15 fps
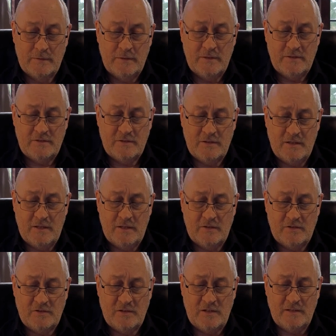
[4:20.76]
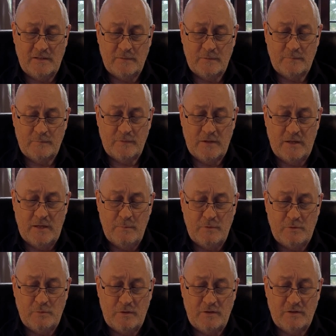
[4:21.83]
this state, the
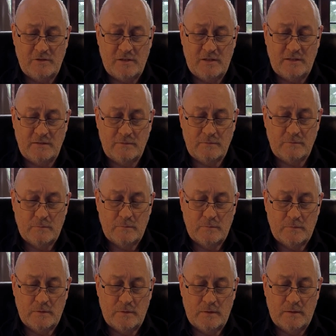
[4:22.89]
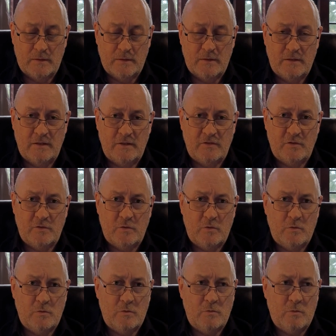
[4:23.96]
in-between state, is
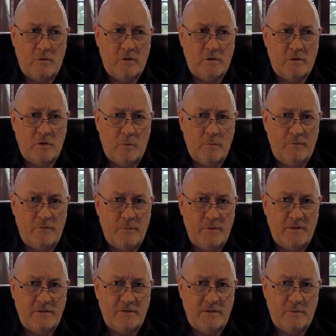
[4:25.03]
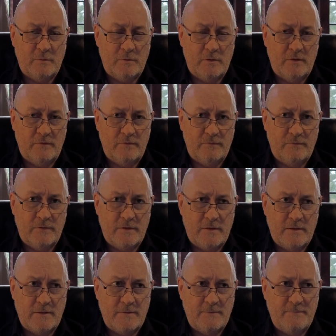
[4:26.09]
quite common for me, isn't it? If
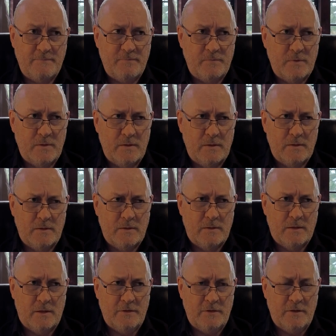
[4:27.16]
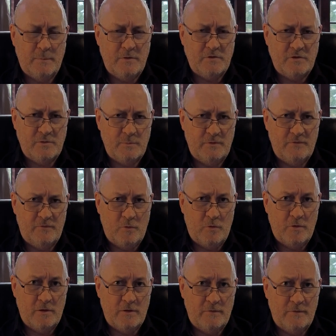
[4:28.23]
I think I mentioned it before
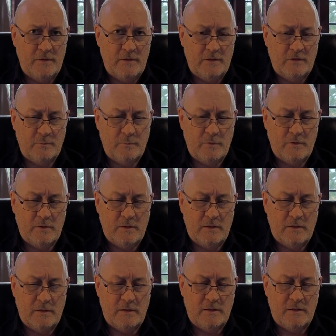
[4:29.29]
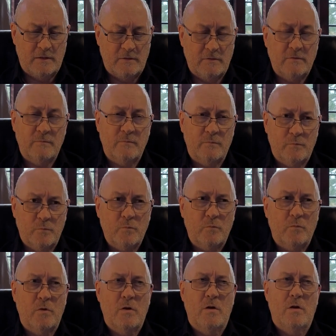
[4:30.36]
in other videos, but in
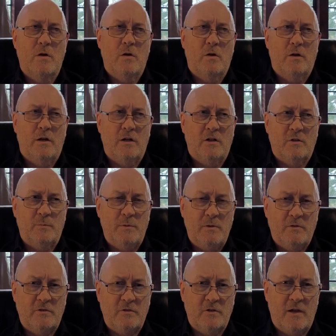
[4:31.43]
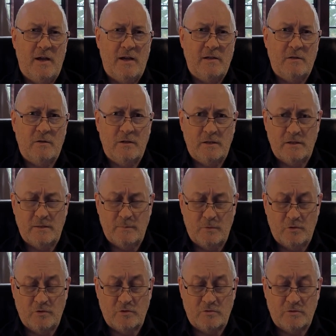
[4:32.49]
experiences I had in the
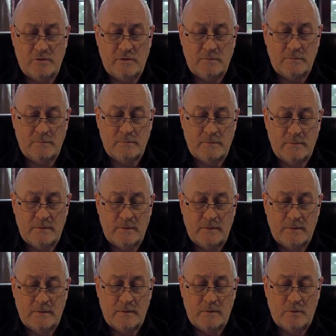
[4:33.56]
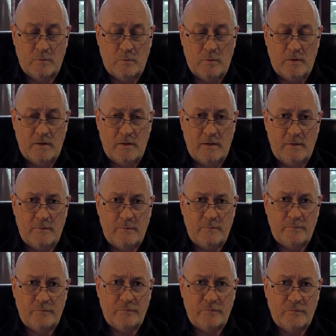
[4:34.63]
monastery, where
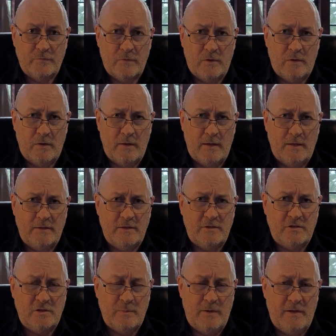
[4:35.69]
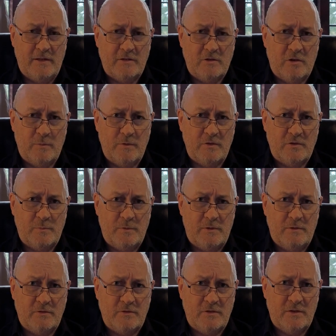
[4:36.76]
I had these shamanic type
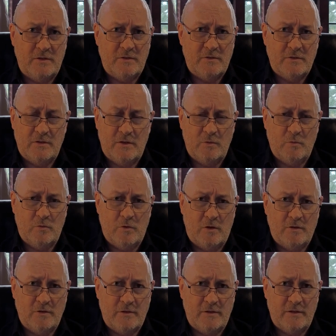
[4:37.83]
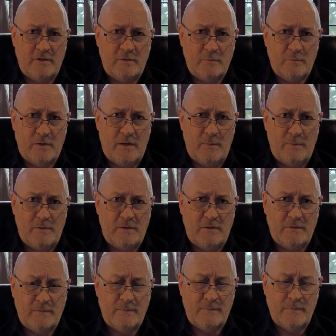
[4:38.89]
experiences and all kinds of things were happening,
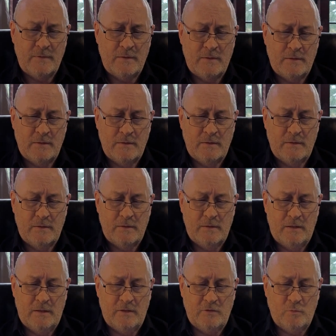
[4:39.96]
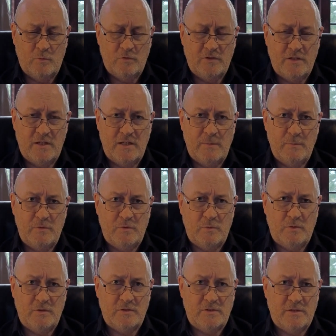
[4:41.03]
and it's always in that
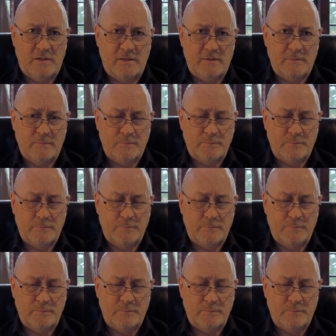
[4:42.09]
in-between state.